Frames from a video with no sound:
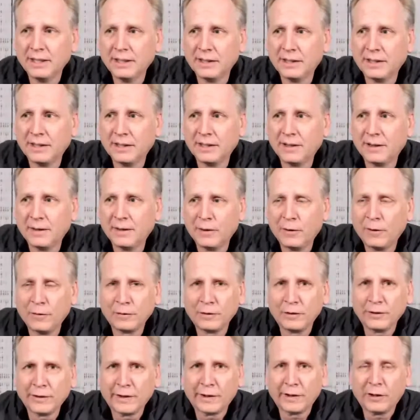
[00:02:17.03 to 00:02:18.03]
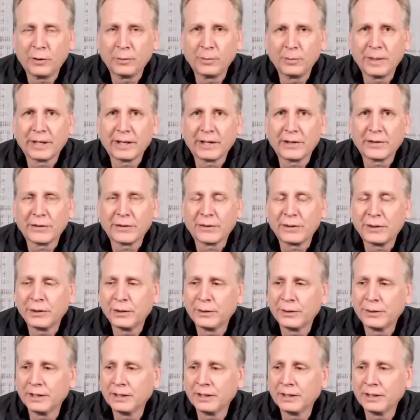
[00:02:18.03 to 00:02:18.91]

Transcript: hopeful that he'll make it through.